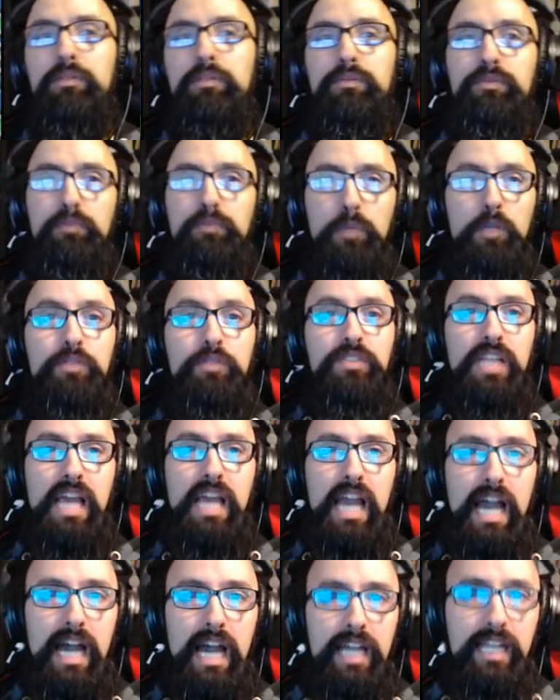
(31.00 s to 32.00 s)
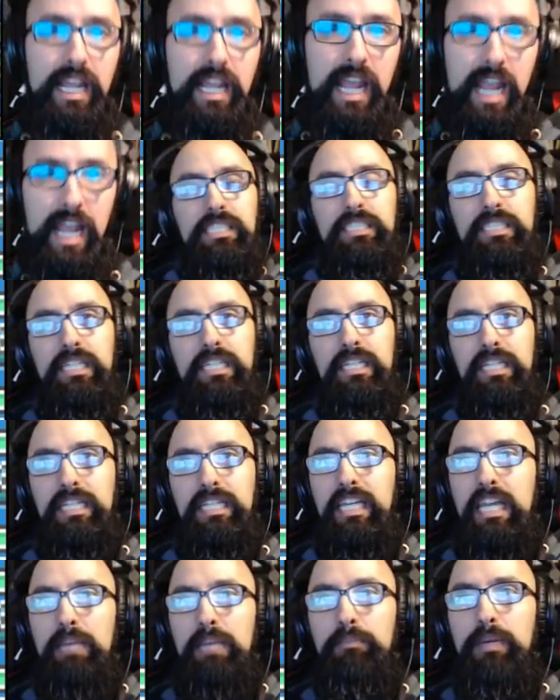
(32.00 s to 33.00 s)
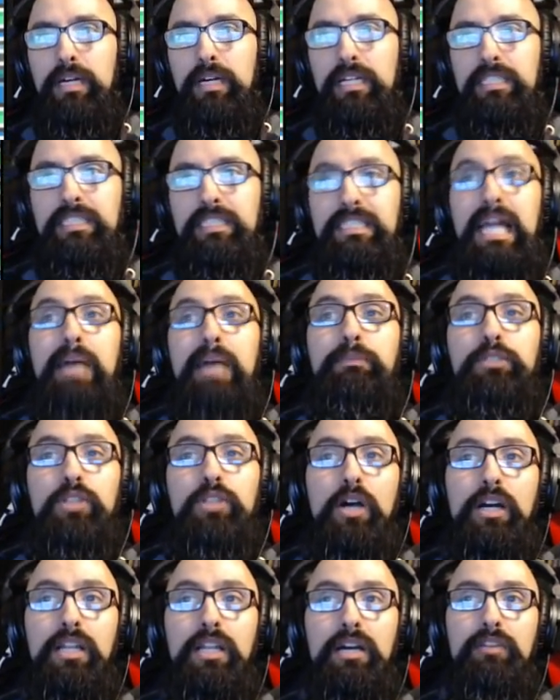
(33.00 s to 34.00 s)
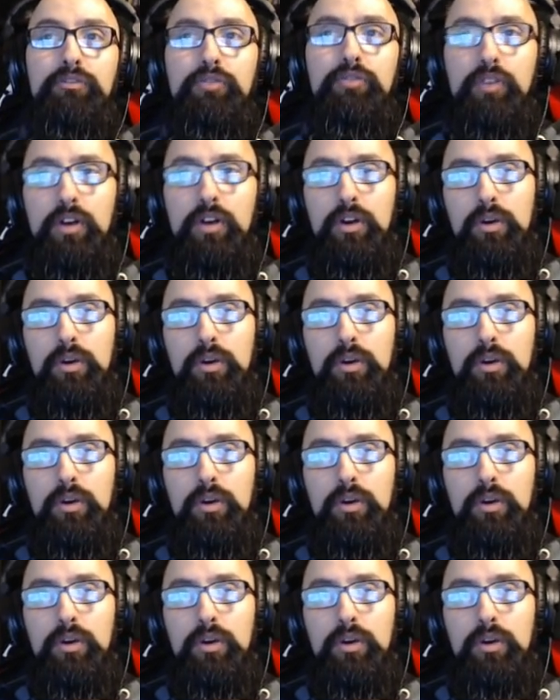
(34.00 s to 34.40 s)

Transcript: move, moves they had, just to keep a snapshot of